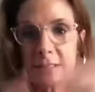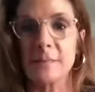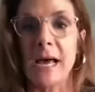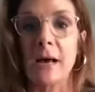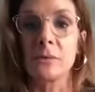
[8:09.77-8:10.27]

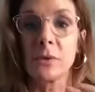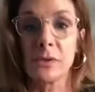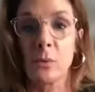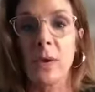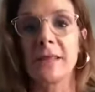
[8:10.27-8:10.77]
about with
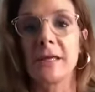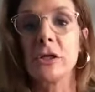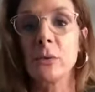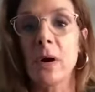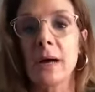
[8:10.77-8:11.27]
the way that
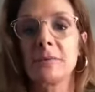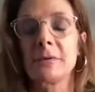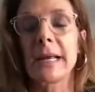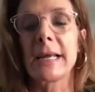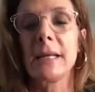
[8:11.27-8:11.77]
you
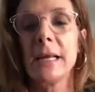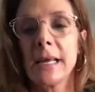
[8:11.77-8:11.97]
operate